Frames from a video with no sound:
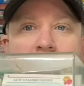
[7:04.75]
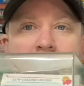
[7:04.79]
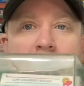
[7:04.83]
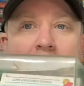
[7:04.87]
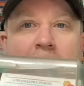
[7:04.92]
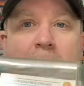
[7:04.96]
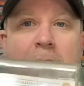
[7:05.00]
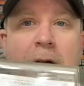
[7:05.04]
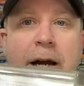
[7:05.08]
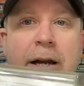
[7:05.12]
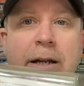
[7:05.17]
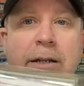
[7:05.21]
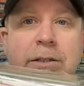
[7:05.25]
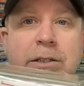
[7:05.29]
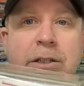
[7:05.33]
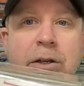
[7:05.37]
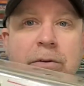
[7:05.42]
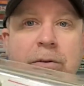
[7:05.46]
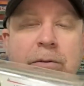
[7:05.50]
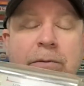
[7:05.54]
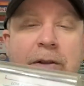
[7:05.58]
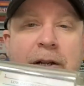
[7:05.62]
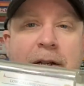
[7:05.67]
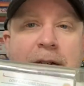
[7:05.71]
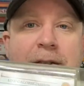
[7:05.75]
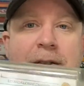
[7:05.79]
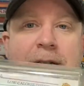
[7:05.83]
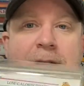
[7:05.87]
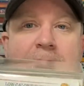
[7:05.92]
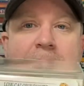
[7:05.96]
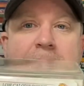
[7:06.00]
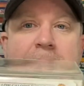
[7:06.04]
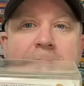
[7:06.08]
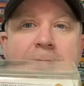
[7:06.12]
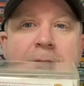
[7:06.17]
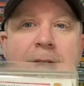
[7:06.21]
All right, so this
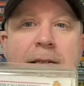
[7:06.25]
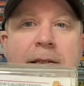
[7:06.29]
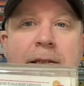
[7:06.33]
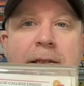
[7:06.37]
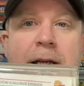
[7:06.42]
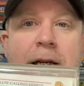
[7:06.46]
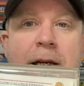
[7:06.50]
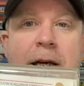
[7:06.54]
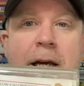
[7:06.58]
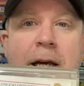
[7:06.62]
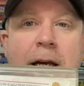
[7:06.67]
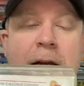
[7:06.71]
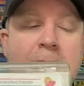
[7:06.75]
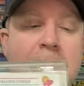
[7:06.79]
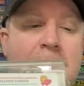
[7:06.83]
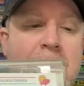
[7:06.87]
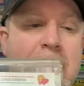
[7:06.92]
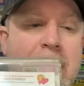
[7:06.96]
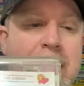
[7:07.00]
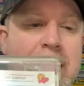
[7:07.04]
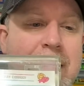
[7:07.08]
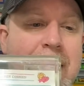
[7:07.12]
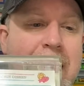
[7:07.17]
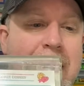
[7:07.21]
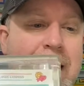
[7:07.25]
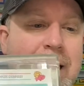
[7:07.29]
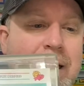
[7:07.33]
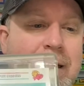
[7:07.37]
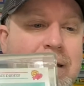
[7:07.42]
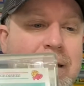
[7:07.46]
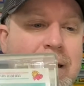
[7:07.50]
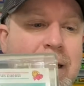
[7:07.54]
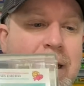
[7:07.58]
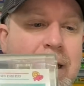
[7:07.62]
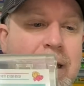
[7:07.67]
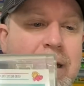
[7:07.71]
is a
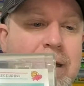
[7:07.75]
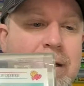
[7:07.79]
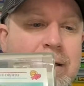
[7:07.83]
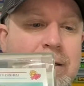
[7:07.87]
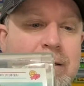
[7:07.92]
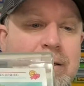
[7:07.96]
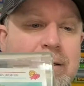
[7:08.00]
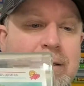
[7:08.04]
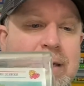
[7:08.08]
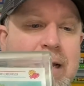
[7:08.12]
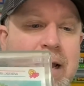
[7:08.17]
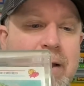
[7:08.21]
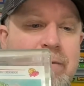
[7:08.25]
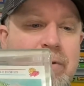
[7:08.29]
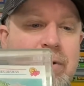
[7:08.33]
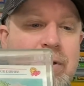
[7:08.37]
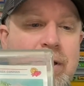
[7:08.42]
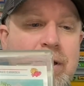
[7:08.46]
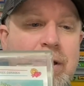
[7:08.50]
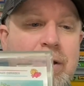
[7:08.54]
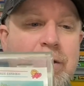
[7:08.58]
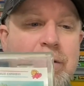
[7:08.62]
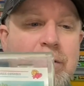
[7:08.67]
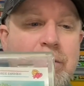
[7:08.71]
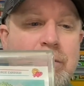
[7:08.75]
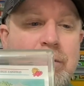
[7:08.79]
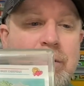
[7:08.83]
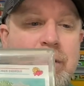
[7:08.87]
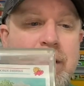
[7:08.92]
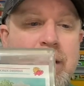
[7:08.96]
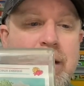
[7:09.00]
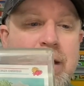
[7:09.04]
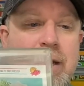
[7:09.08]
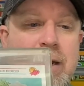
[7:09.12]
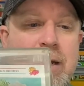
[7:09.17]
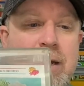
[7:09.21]

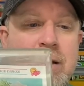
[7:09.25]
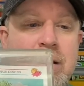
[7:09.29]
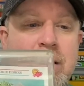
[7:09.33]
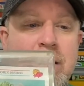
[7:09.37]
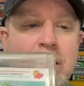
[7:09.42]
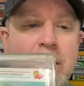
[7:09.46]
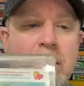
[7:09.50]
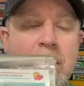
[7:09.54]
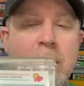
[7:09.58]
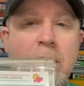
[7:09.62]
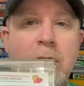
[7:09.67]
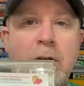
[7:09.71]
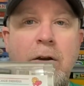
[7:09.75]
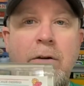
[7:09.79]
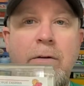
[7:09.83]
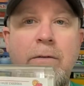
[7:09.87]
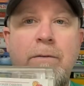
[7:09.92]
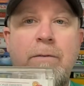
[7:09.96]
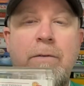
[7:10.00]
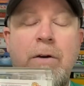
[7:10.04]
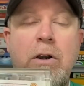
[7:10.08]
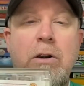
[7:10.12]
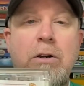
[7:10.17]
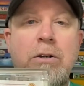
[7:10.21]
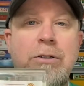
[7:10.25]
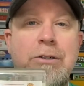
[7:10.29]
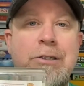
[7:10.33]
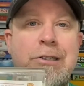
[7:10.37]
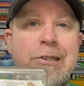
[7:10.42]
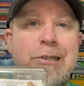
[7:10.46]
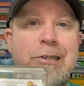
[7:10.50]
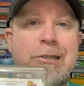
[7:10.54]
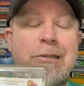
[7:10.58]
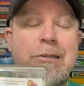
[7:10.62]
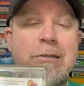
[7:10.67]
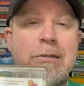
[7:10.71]
1973
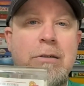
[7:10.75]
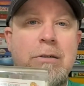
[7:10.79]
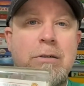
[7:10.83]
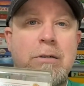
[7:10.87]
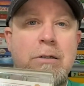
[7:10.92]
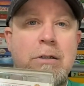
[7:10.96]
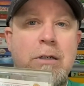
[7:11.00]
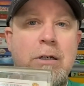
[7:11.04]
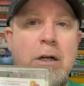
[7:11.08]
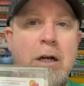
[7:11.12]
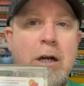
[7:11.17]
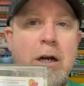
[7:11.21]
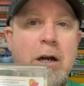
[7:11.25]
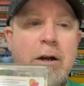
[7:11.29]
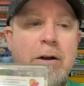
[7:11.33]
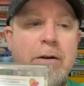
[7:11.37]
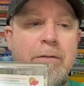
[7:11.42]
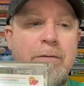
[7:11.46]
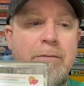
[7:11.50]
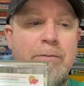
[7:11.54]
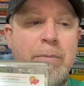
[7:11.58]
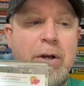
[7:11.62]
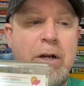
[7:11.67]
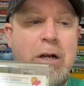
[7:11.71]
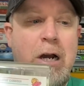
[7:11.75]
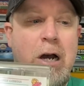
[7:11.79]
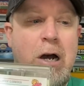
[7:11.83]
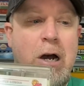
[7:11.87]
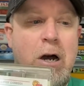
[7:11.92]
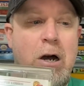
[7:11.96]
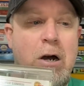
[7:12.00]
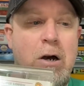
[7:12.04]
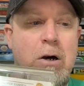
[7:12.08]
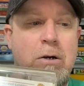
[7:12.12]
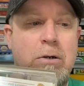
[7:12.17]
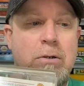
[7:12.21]
version of
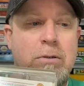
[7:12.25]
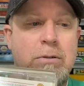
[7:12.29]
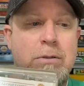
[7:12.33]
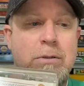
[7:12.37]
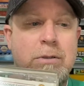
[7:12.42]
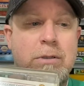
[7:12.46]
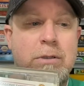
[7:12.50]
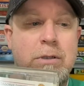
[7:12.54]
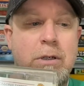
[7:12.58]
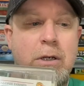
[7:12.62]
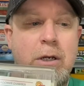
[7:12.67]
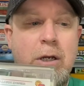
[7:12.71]
McCall's,